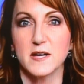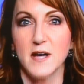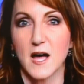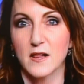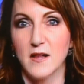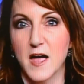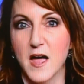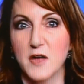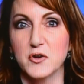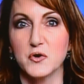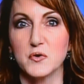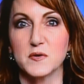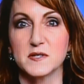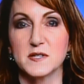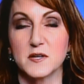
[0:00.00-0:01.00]
Callahan,
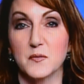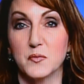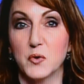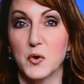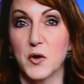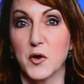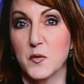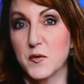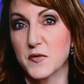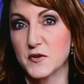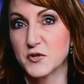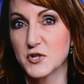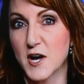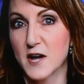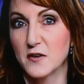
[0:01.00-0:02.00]
who is an employee with
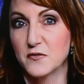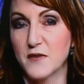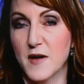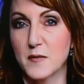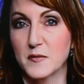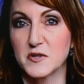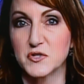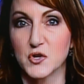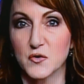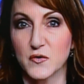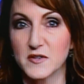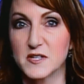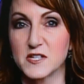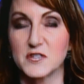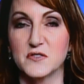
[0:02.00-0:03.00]
the Child Family
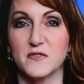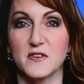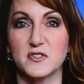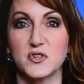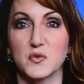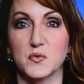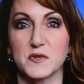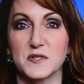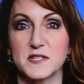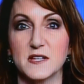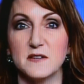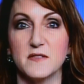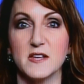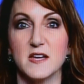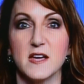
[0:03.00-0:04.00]
Services Division,
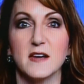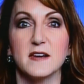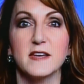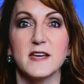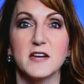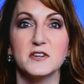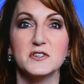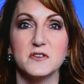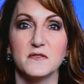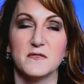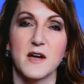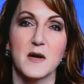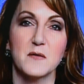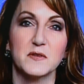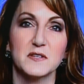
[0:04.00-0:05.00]
received the Engaging
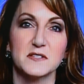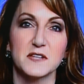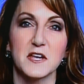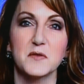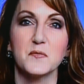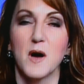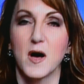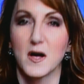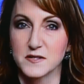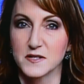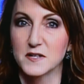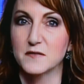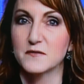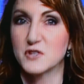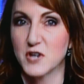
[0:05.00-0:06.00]
Families in
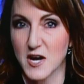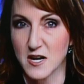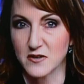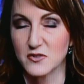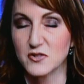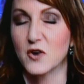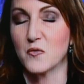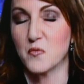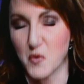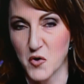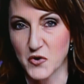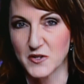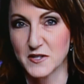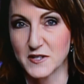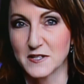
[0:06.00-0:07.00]
Positive Change
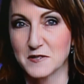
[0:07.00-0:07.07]
Award.